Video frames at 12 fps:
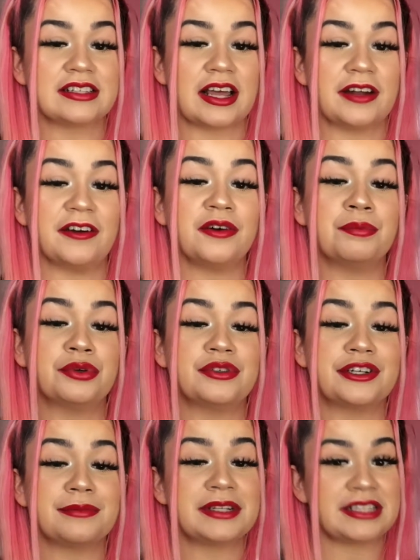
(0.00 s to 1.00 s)
that it'll
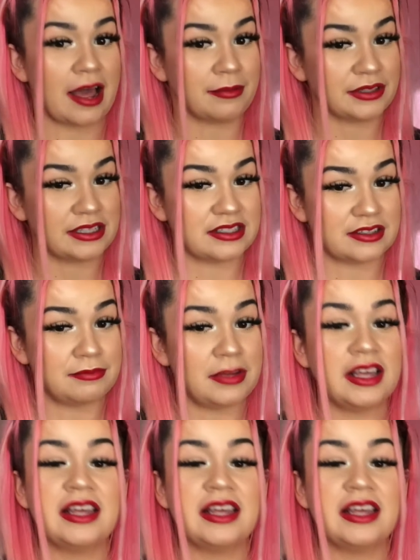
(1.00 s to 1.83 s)
boost your metabolism,